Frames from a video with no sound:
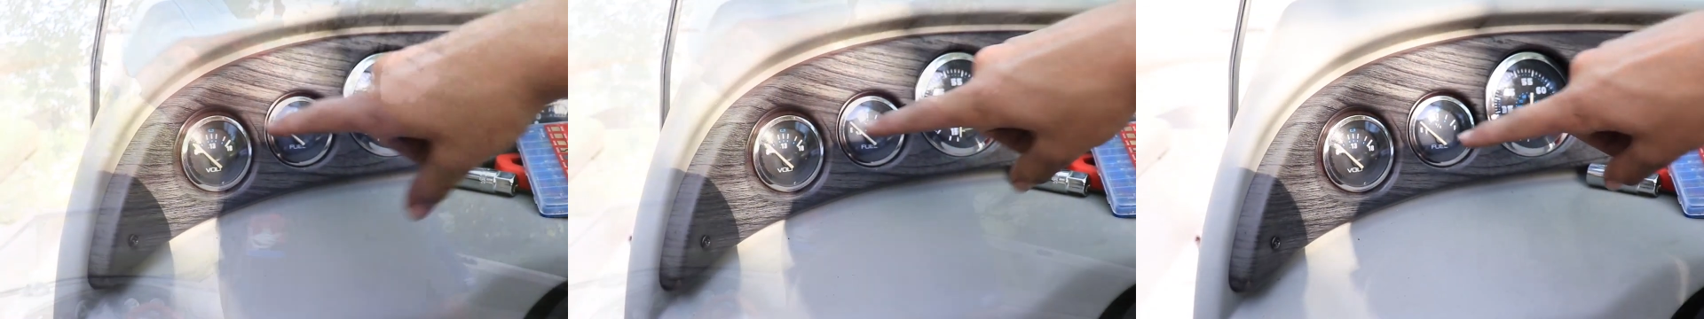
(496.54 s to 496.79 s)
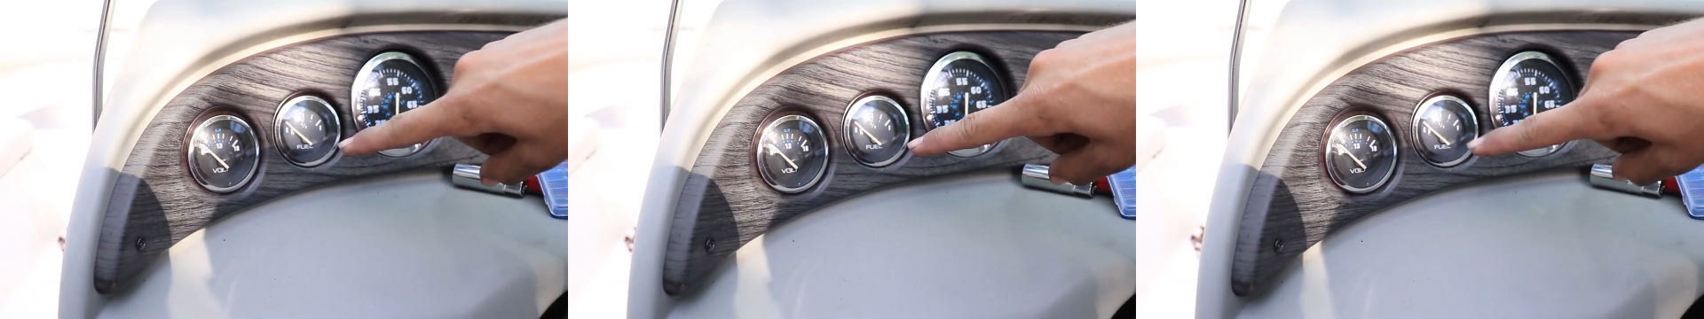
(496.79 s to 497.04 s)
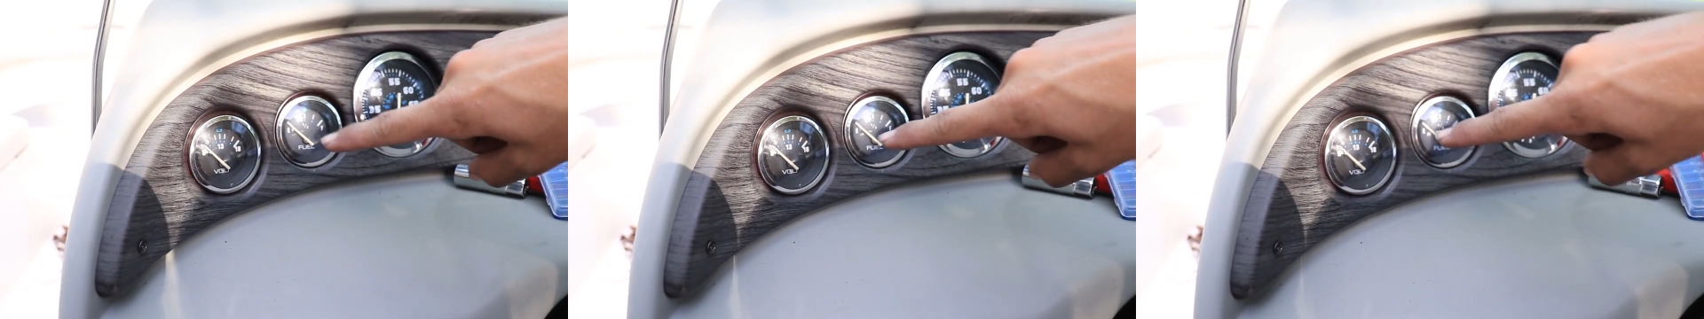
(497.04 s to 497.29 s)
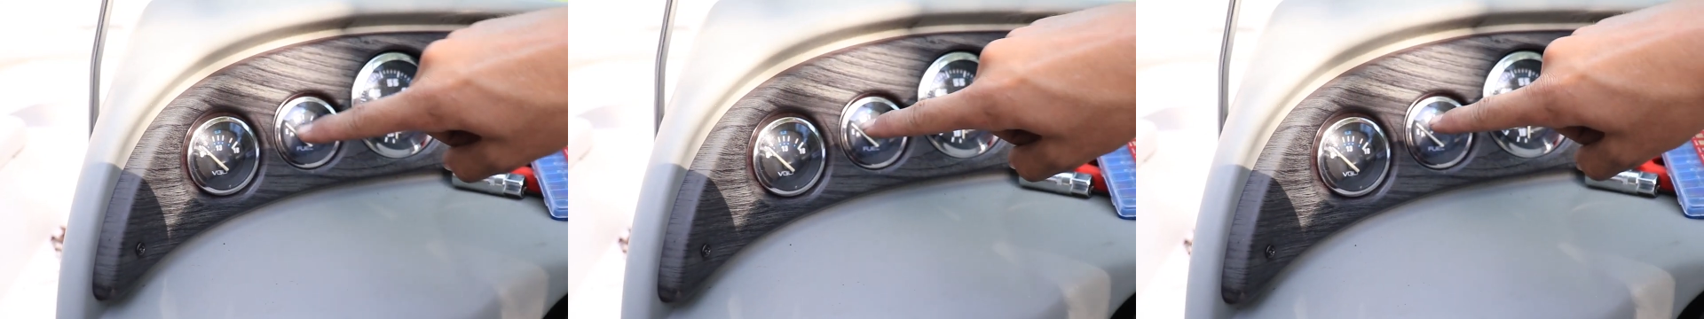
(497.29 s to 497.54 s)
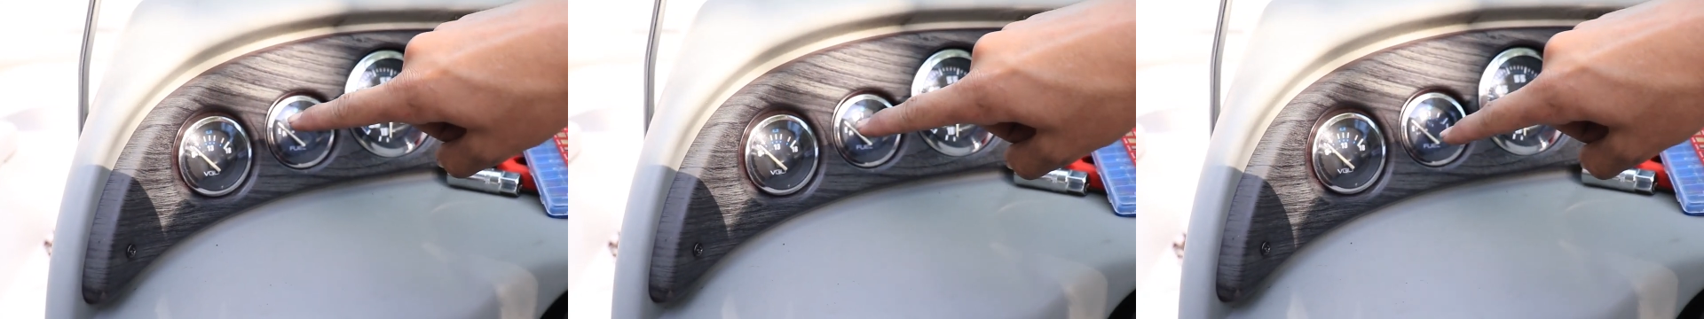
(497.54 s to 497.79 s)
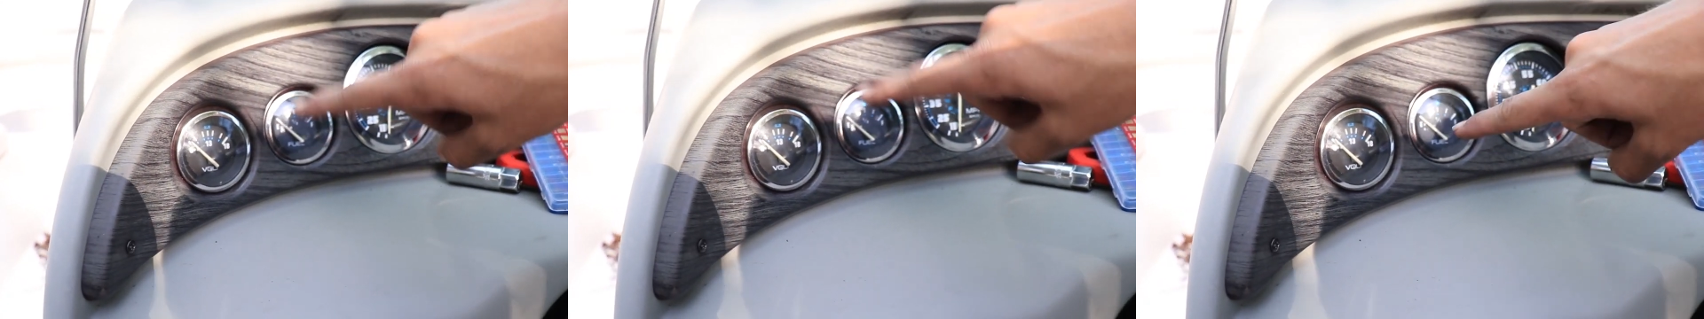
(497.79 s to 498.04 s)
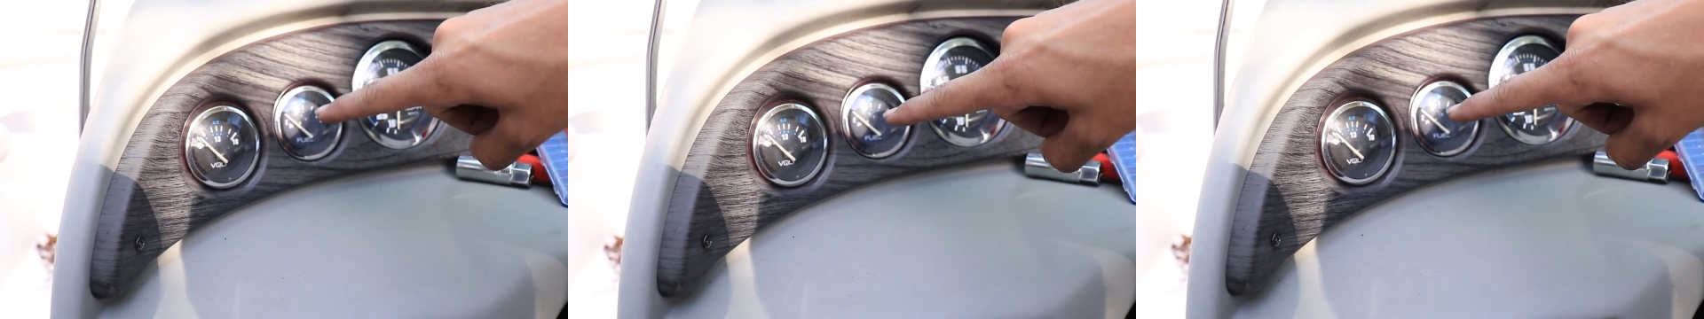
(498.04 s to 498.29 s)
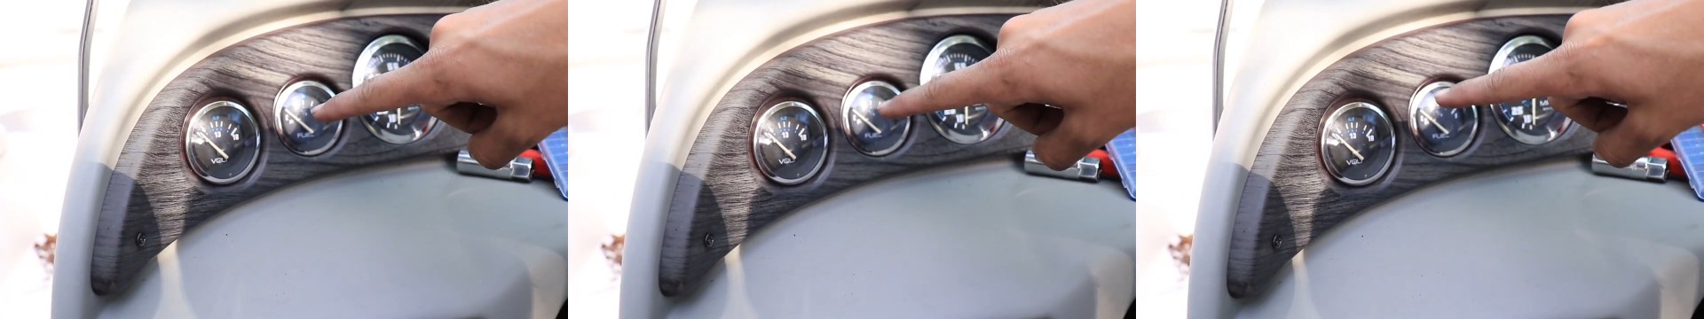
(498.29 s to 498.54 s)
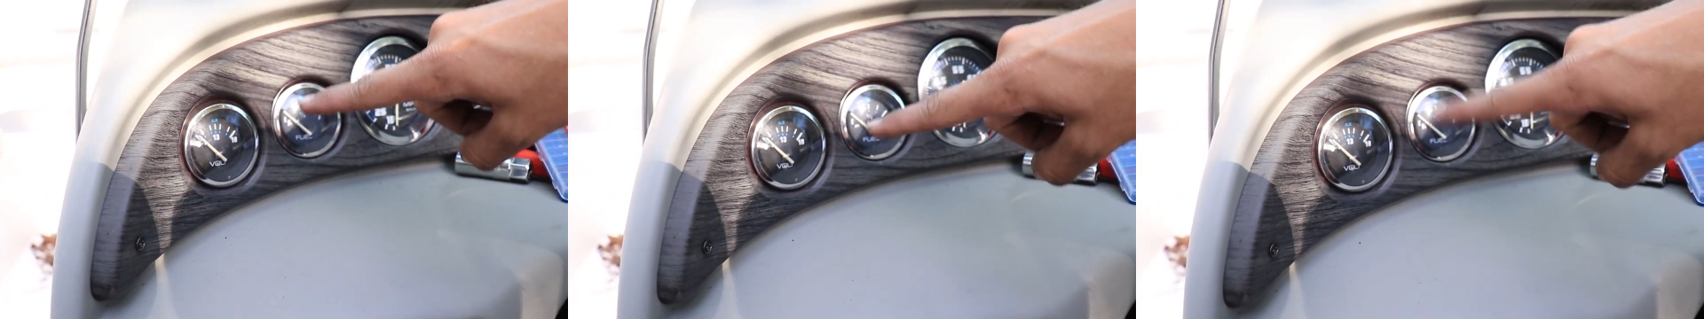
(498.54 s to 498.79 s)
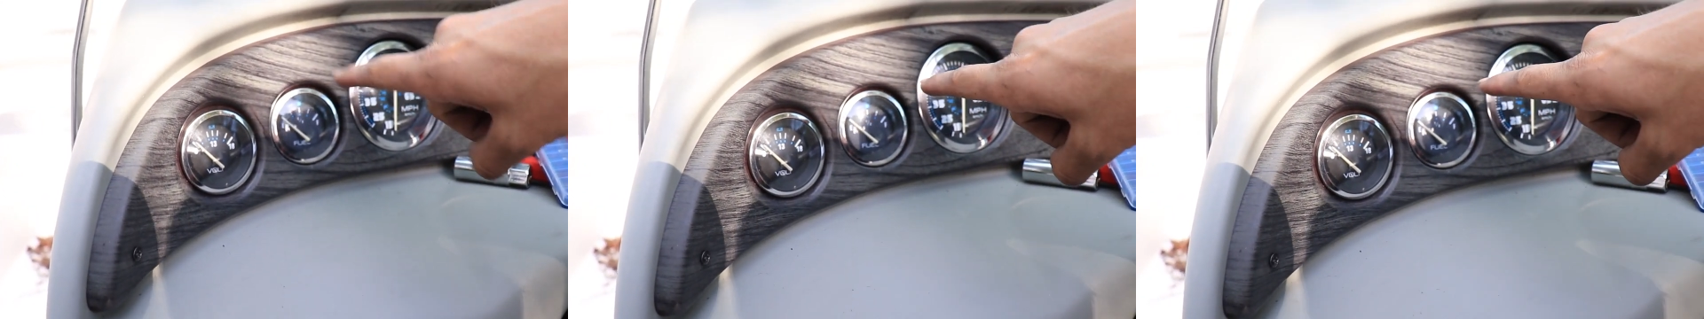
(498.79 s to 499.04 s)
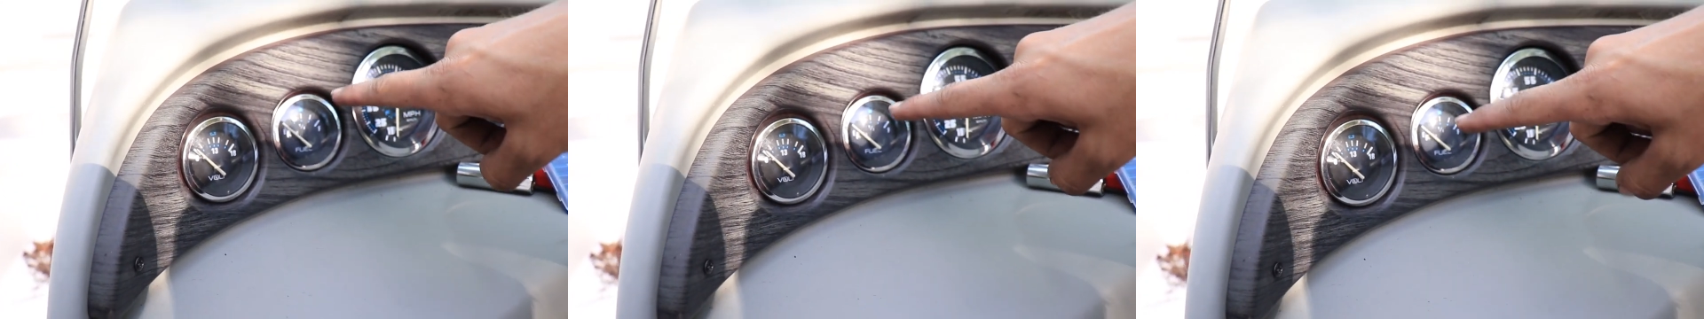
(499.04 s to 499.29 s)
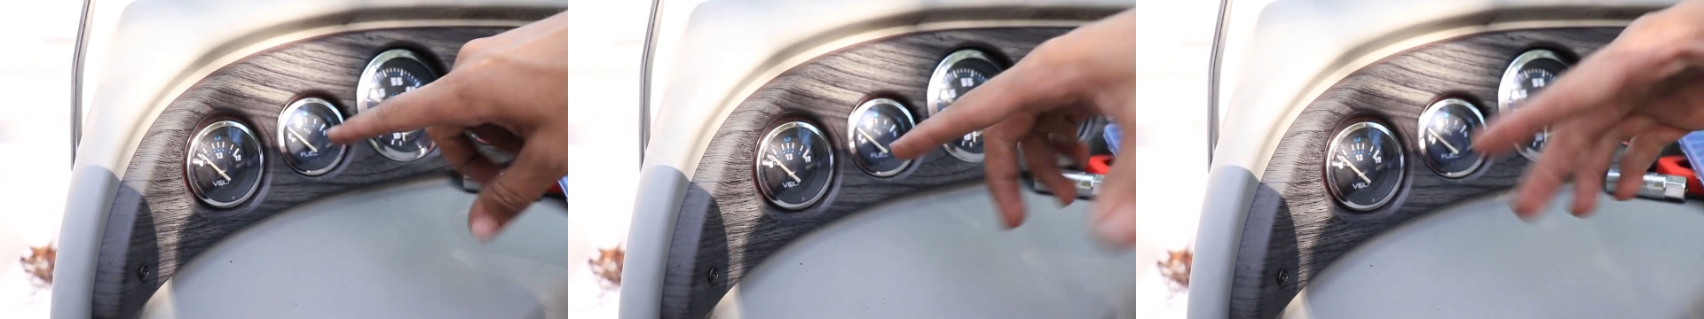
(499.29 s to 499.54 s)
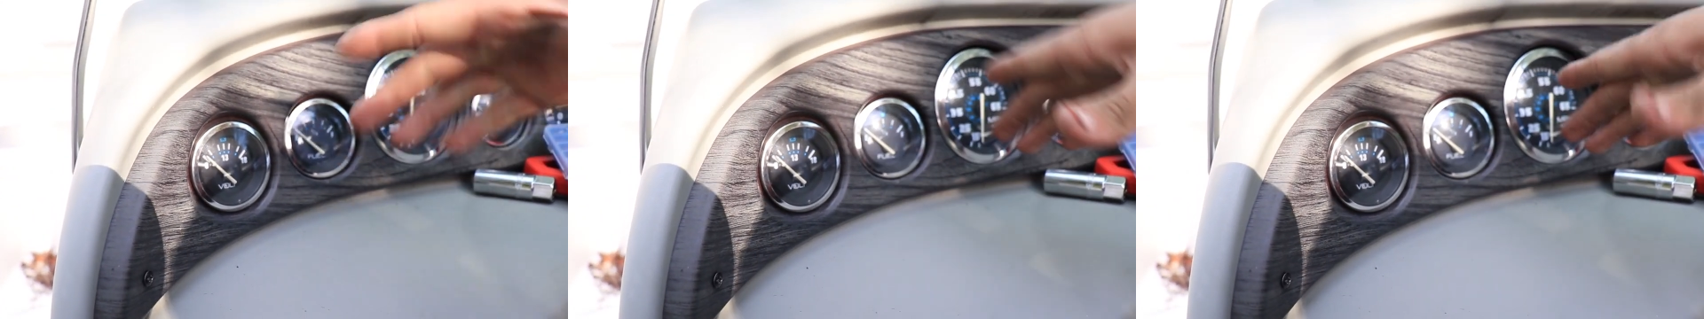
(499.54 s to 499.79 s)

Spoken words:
[unreadable: no face in view]